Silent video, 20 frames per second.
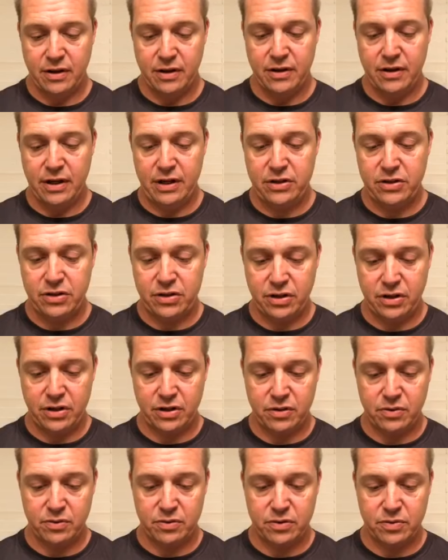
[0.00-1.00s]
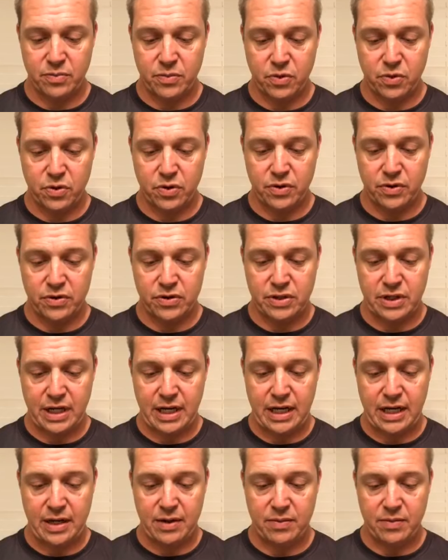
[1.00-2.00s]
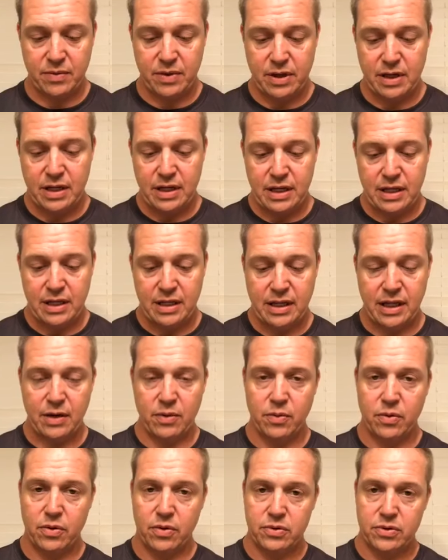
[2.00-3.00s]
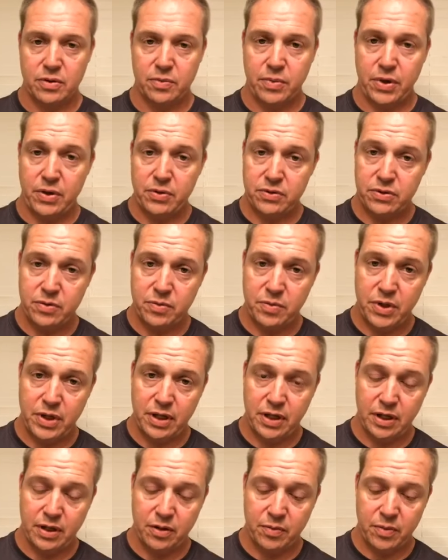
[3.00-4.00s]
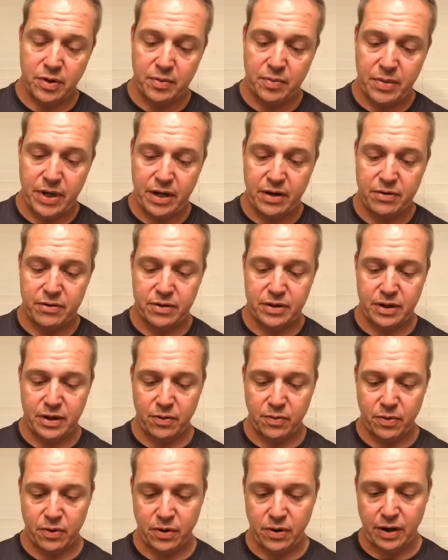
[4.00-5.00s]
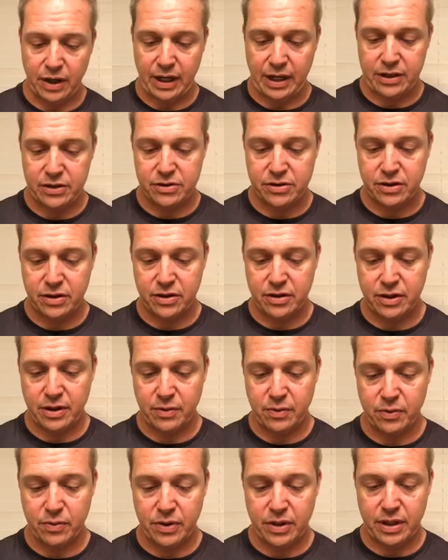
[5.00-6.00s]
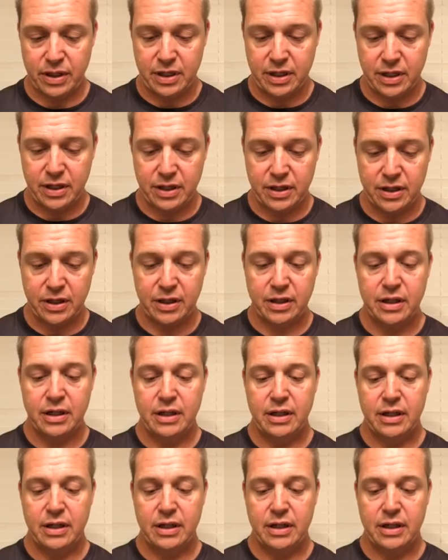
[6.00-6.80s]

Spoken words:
This year was more of the same. They were supposed to be a little bit better than they were last year. They were really young,